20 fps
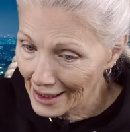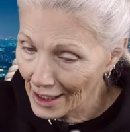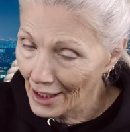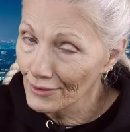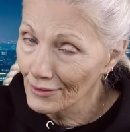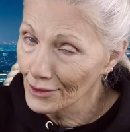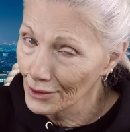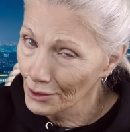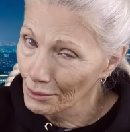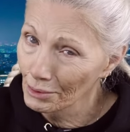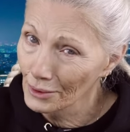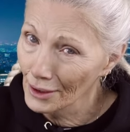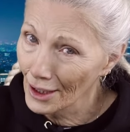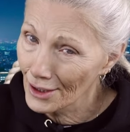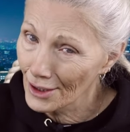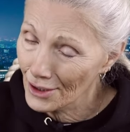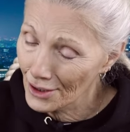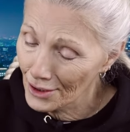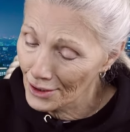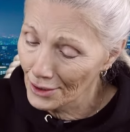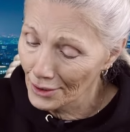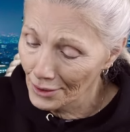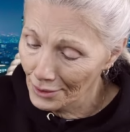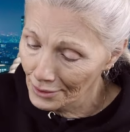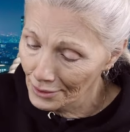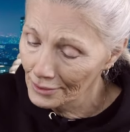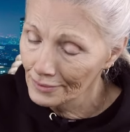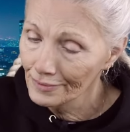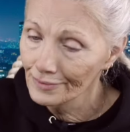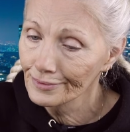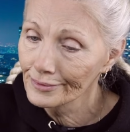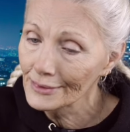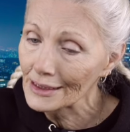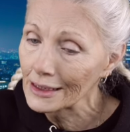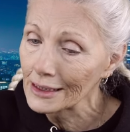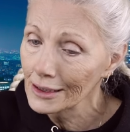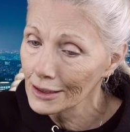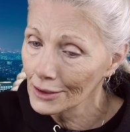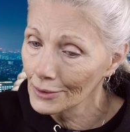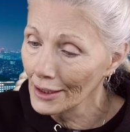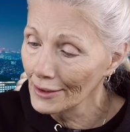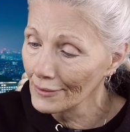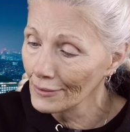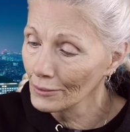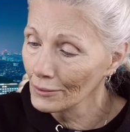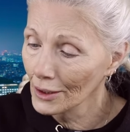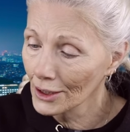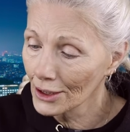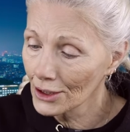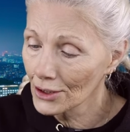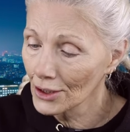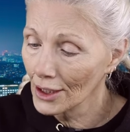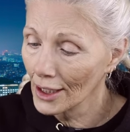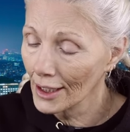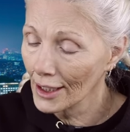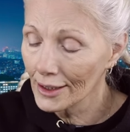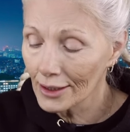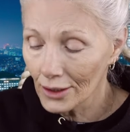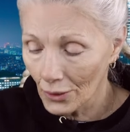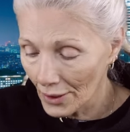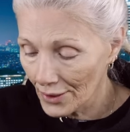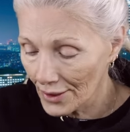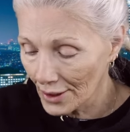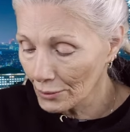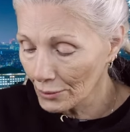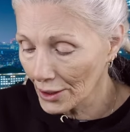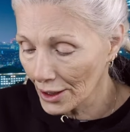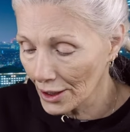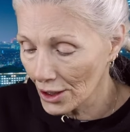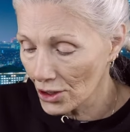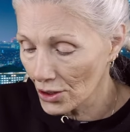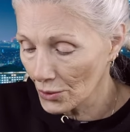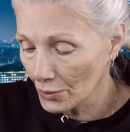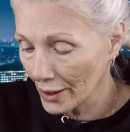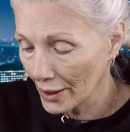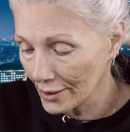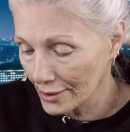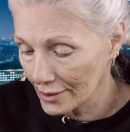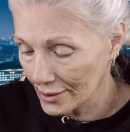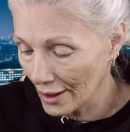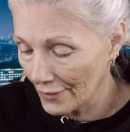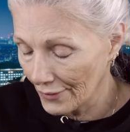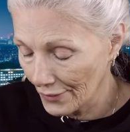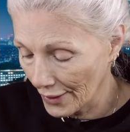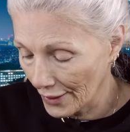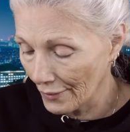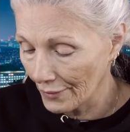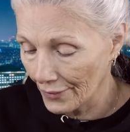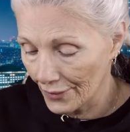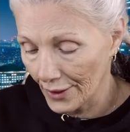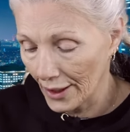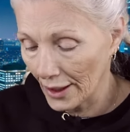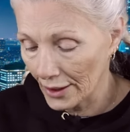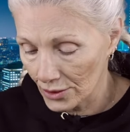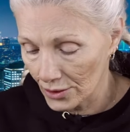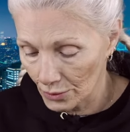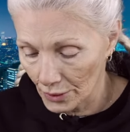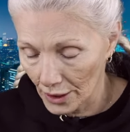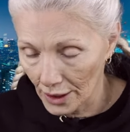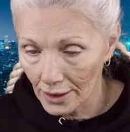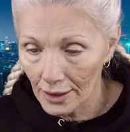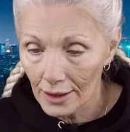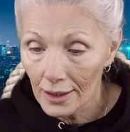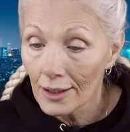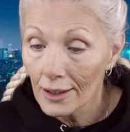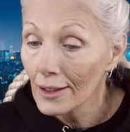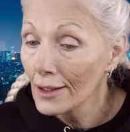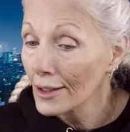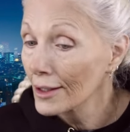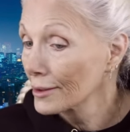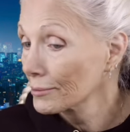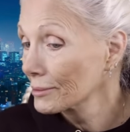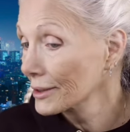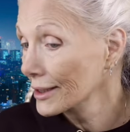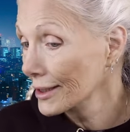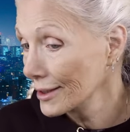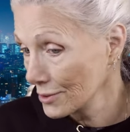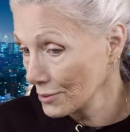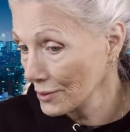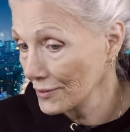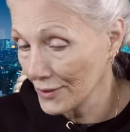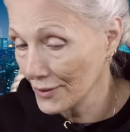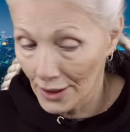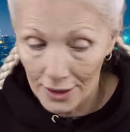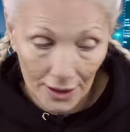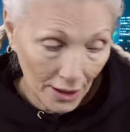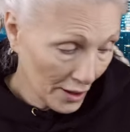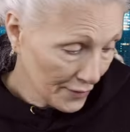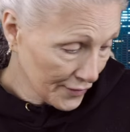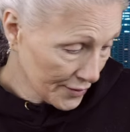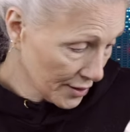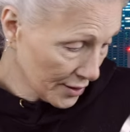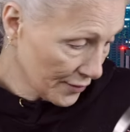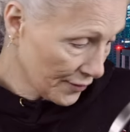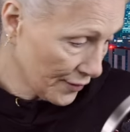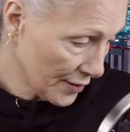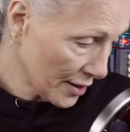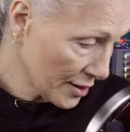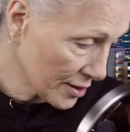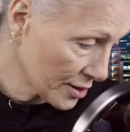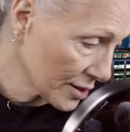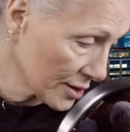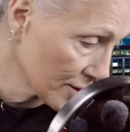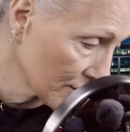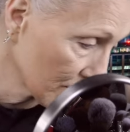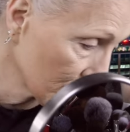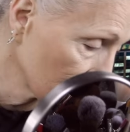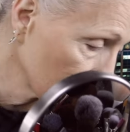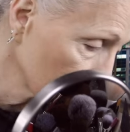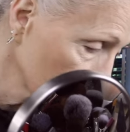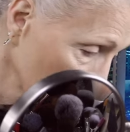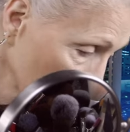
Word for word: have a new blush too. Do I even wanna try it? No, I think we're gonna, wait, save that for next week. Because we've done enough to the face, let's just